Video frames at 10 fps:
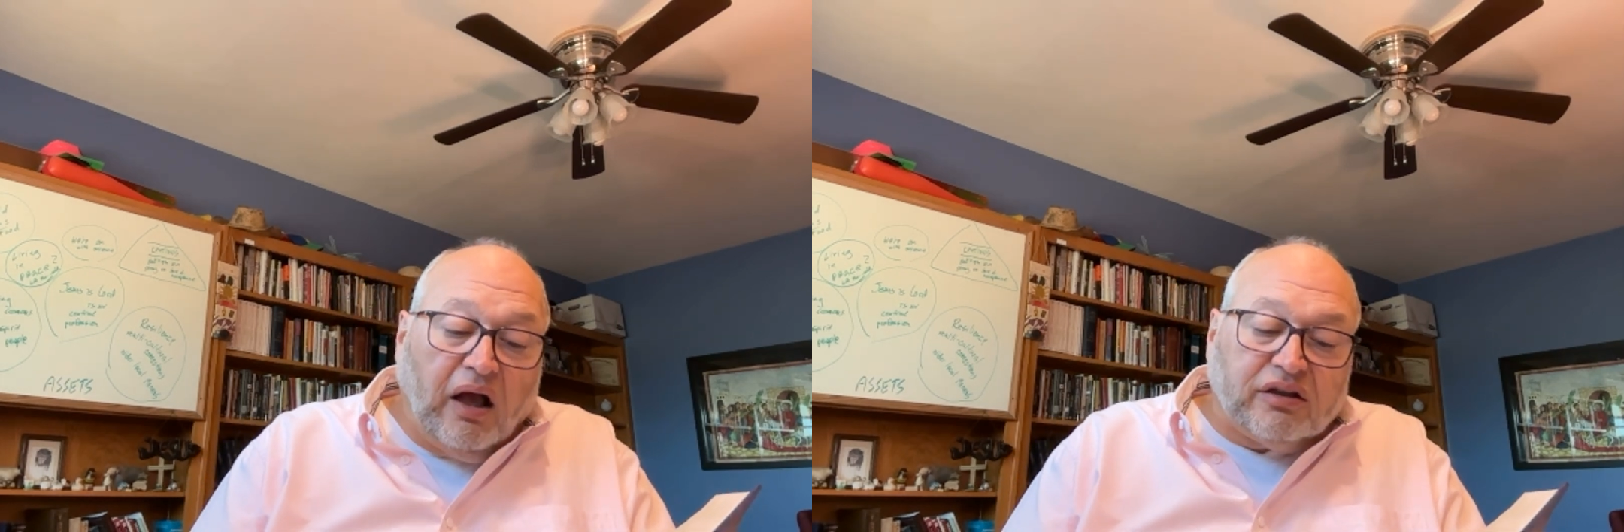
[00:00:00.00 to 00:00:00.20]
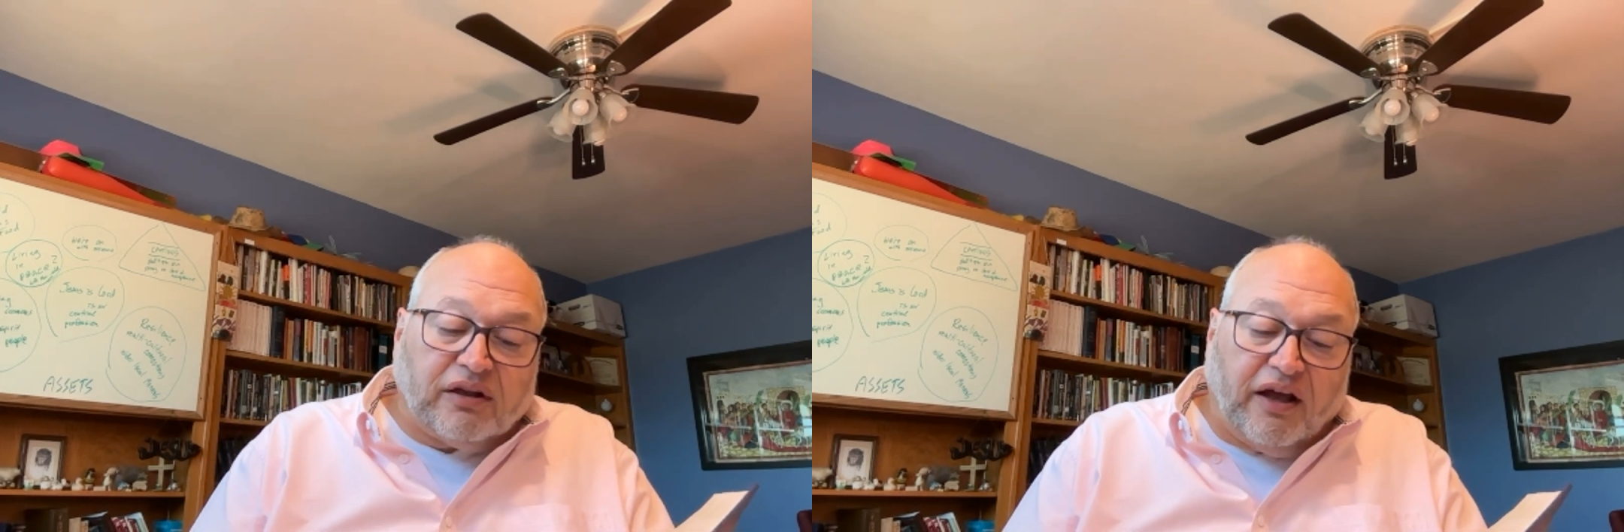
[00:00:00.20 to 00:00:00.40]

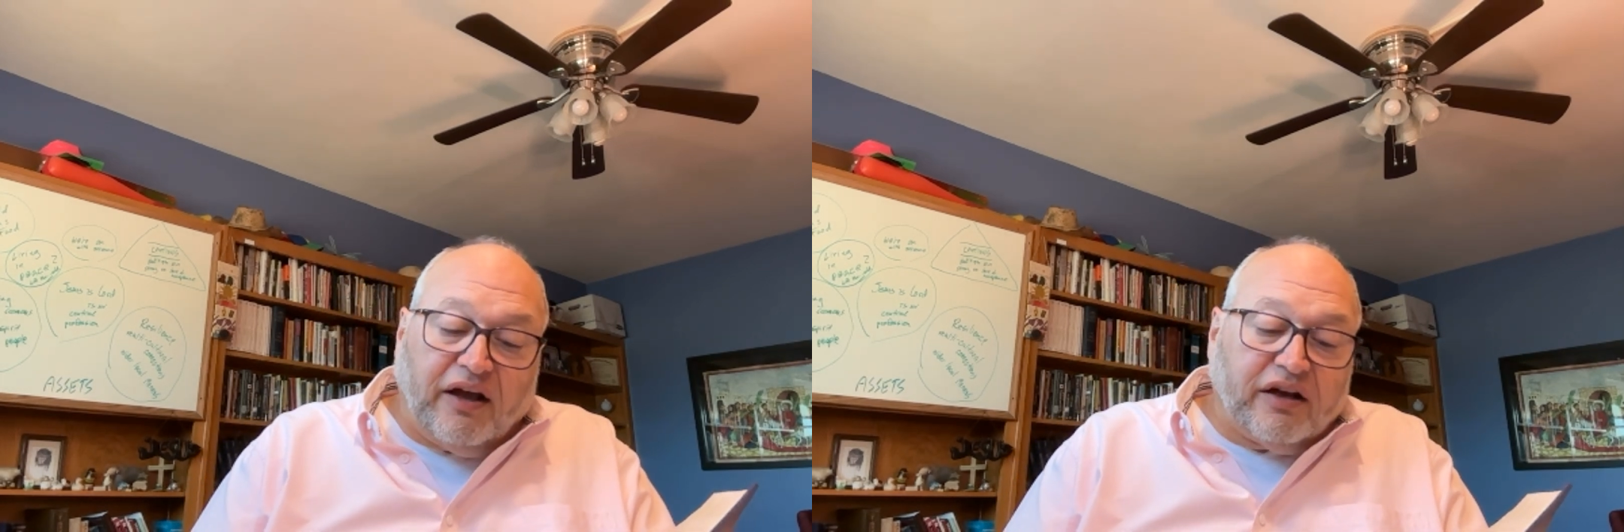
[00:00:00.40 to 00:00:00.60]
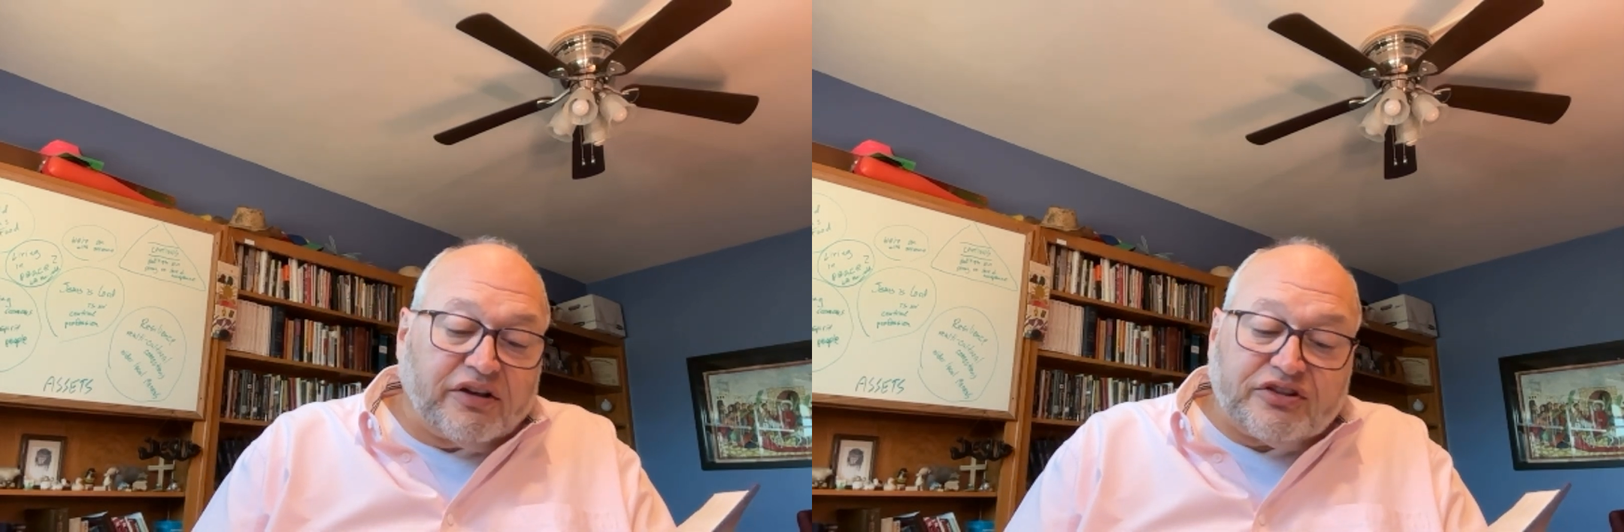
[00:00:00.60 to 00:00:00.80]

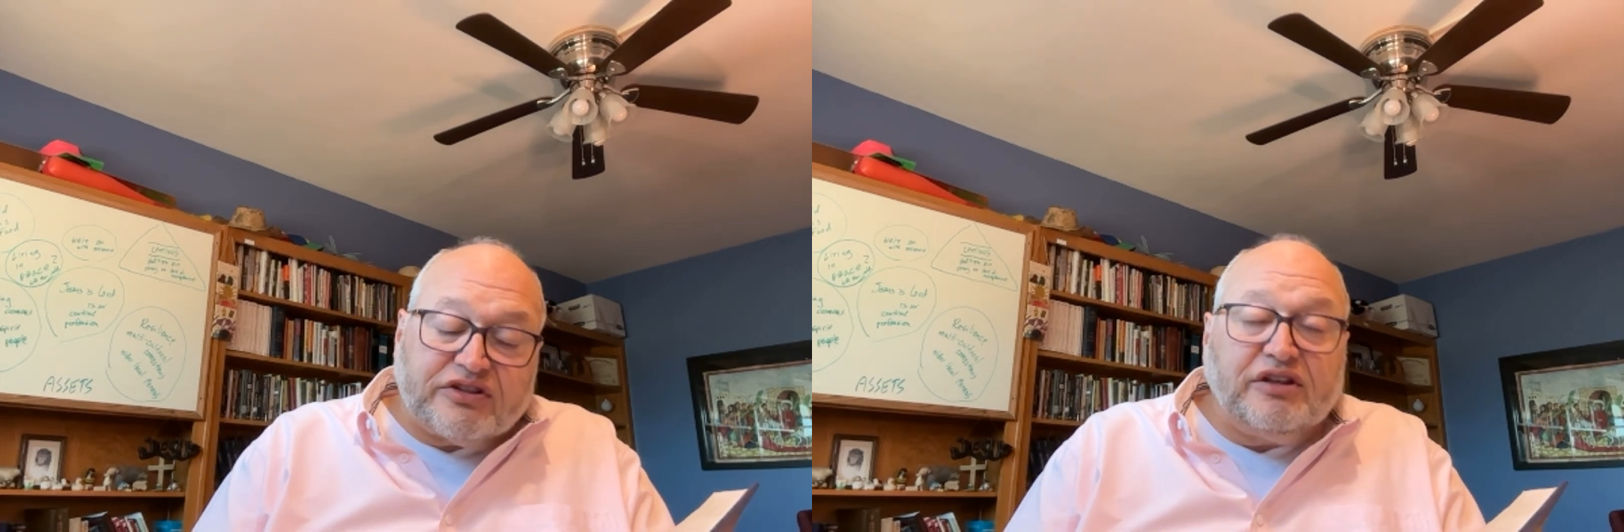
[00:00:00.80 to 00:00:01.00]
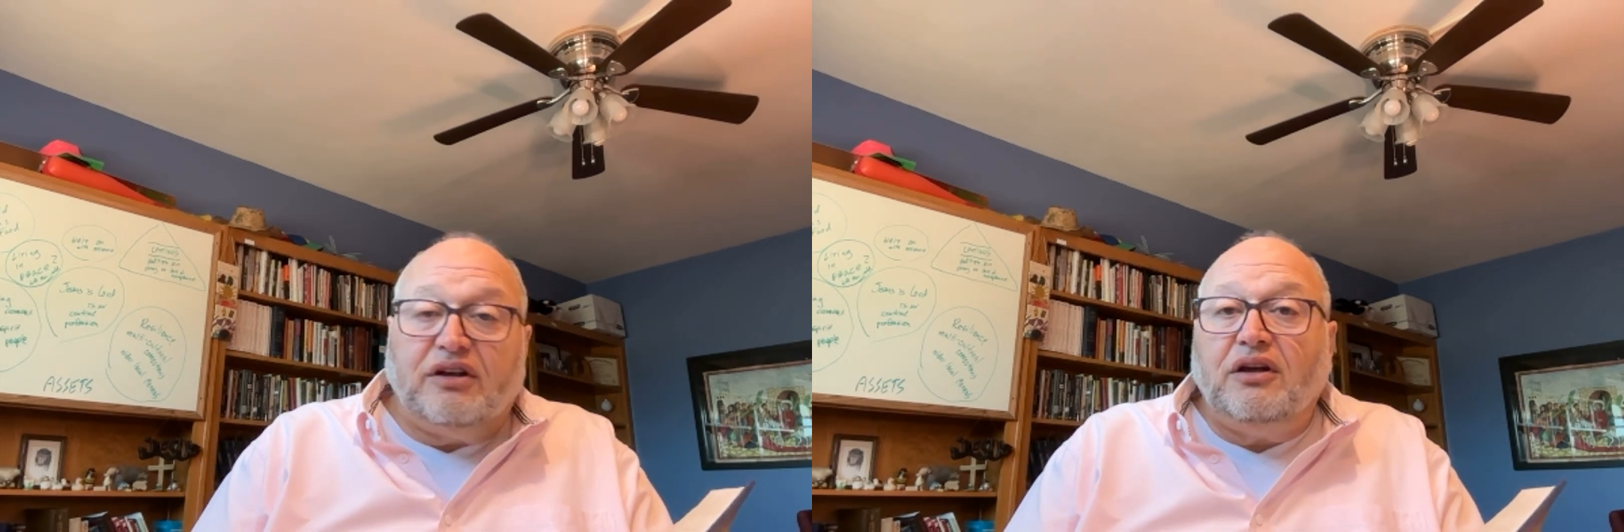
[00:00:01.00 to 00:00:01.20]
Let us
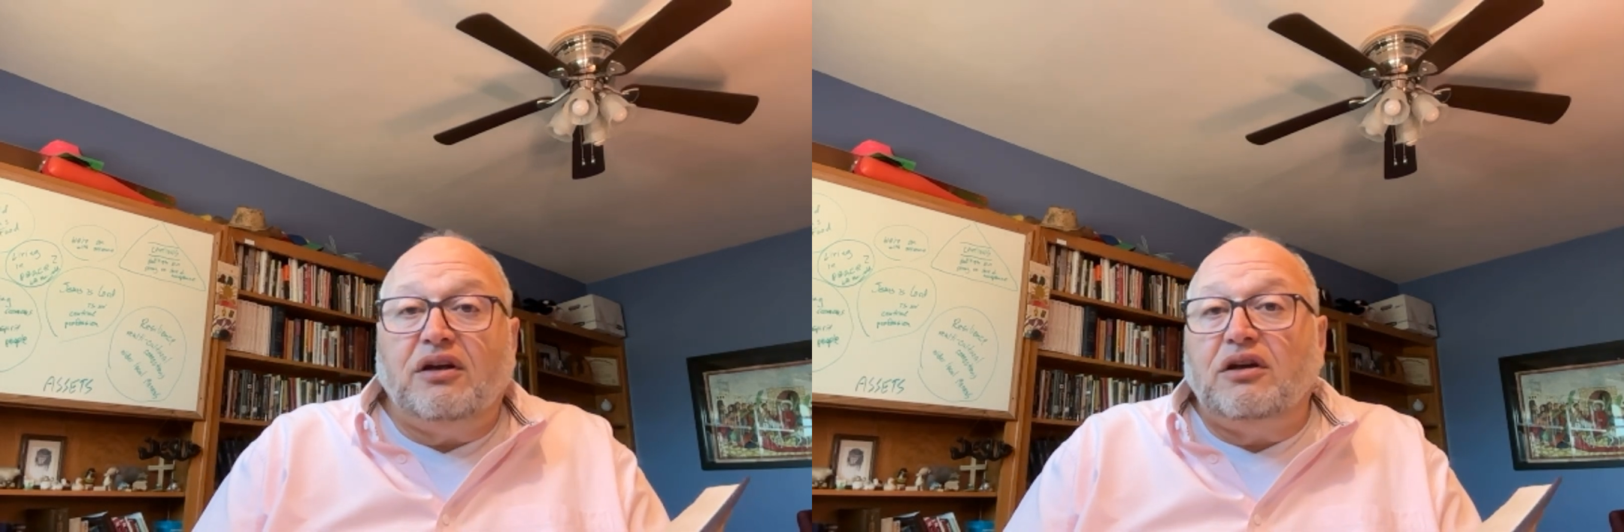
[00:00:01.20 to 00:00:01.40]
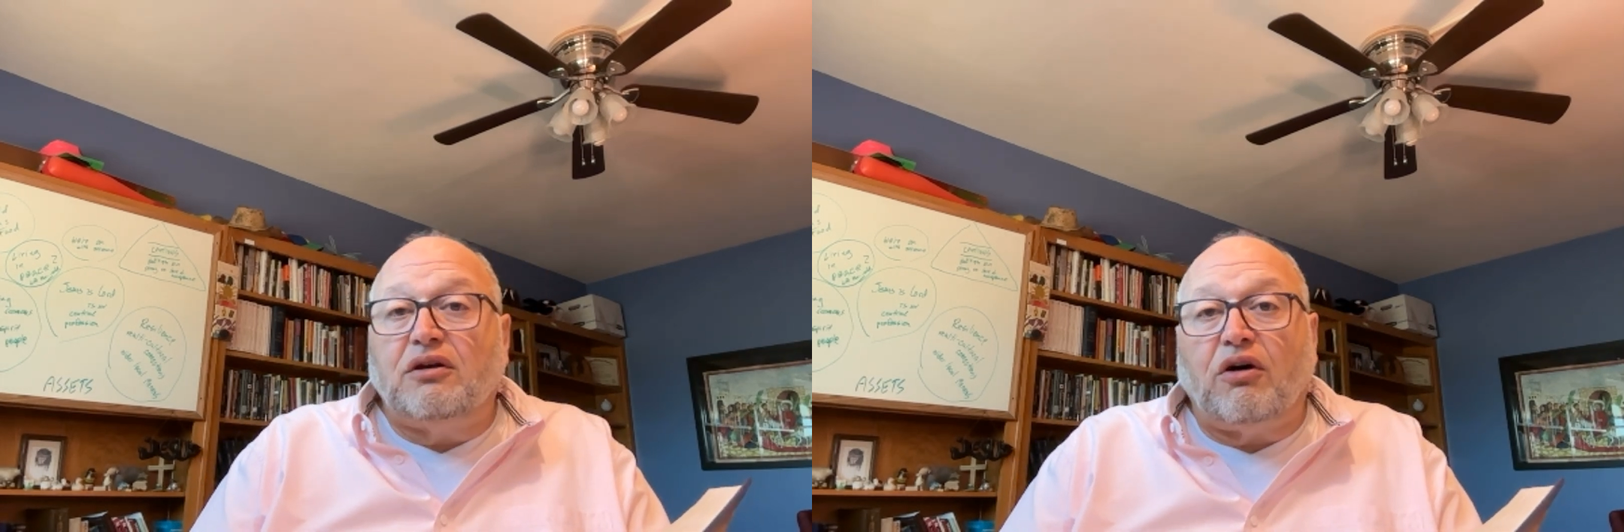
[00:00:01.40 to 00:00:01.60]

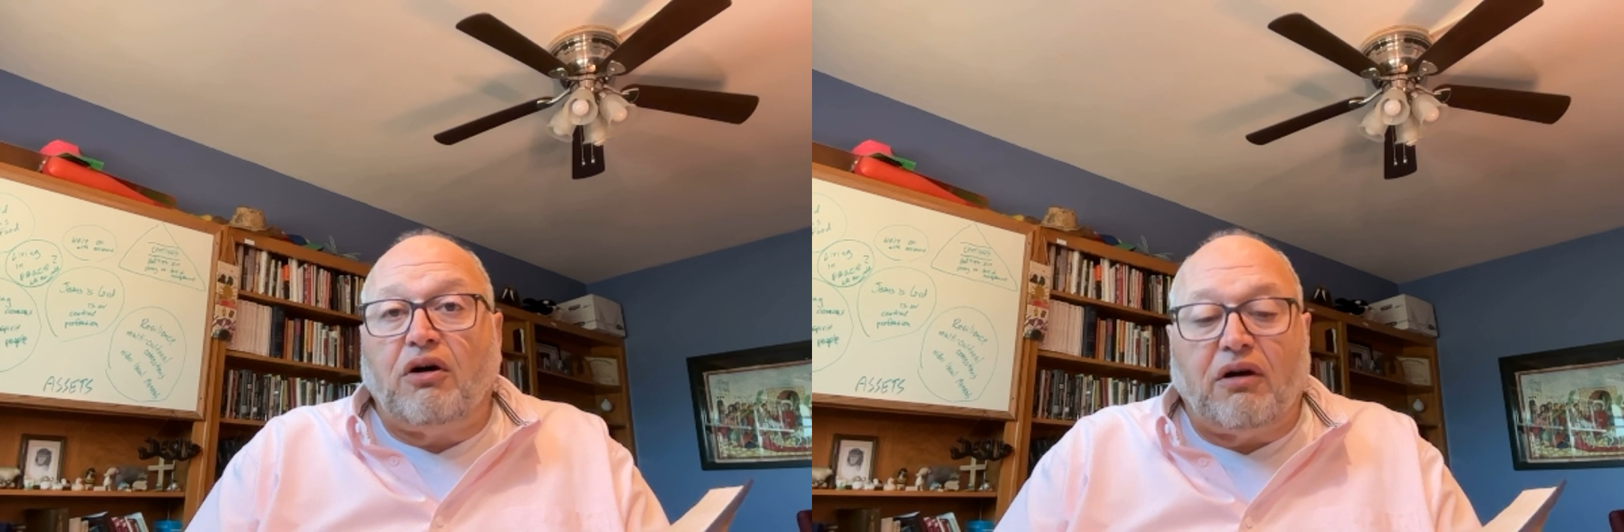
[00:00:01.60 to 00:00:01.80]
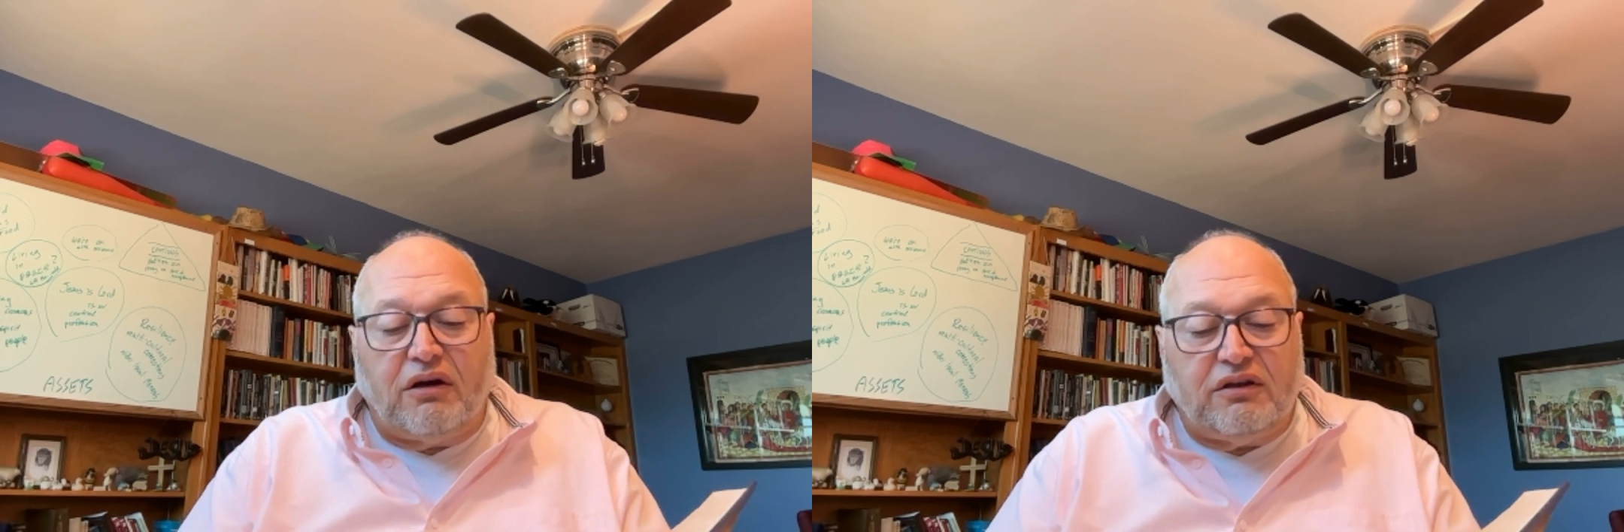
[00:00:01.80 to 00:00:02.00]
see
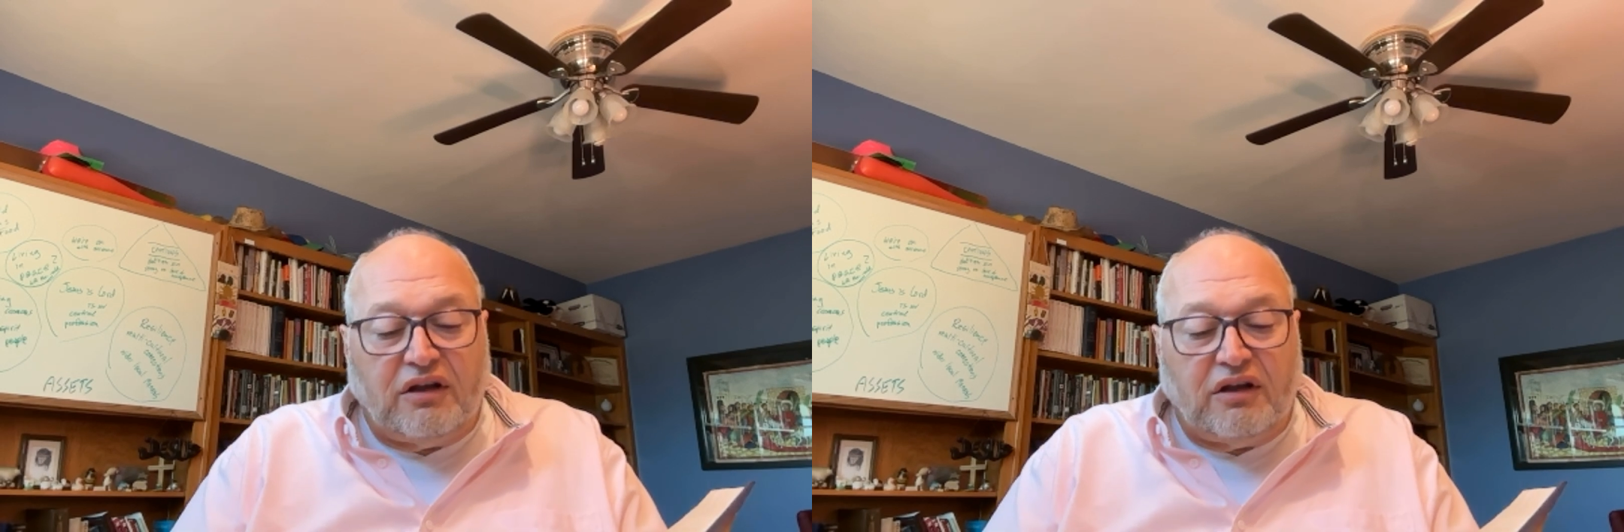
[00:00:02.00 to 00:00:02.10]
your